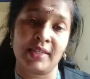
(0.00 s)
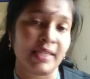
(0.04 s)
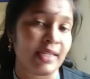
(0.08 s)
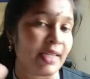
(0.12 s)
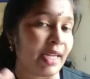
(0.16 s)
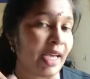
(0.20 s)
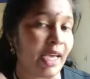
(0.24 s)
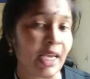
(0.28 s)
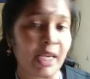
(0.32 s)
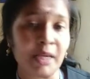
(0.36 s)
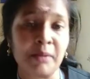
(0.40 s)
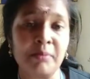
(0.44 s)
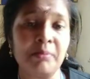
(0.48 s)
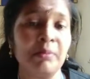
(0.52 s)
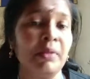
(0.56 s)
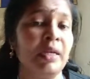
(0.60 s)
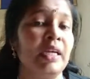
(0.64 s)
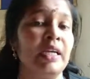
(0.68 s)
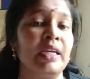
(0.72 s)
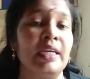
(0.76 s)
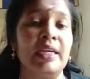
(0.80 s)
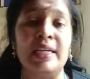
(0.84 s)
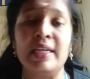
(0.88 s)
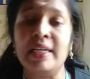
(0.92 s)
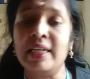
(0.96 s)
Time
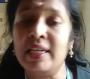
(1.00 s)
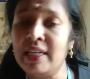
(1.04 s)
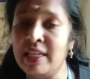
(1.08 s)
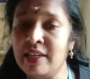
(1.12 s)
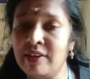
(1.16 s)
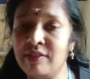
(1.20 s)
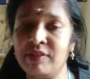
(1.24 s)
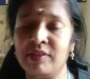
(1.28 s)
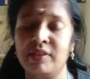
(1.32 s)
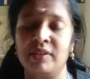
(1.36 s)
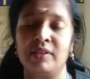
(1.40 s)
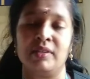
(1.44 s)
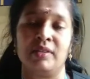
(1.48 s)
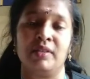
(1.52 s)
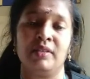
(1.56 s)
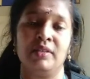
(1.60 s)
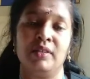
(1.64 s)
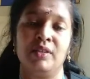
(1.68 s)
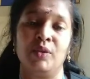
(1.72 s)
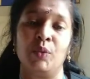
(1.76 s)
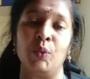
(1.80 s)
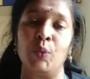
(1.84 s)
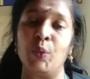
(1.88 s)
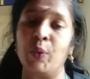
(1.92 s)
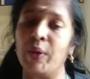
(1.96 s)
never
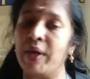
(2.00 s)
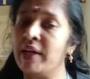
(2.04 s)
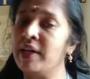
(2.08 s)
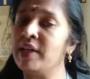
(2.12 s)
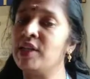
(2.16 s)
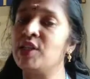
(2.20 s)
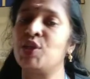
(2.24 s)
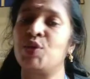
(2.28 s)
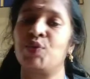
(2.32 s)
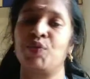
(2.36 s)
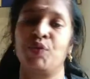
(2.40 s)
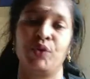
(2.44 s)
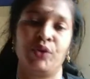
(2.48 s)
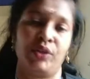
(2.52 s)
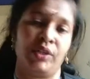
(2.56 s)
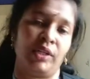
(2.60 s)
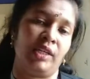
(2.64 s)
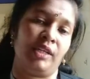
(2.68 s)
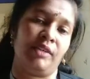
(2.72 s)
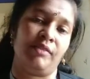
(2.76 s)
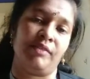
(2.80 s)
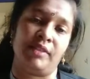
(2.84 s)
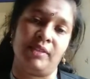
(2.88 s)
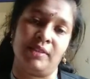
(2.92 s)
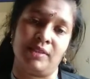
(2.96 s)
waits for
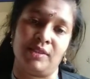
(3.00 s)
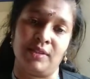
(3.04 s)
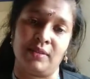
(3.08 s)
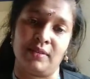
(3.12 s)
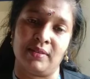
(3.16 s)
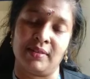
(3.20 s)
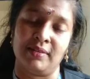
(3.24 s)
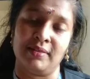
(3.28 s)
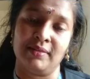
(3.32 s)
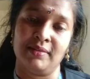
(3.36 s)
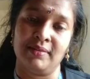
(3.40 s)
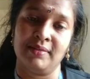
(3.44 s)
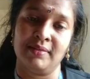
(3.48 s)
anyone, children.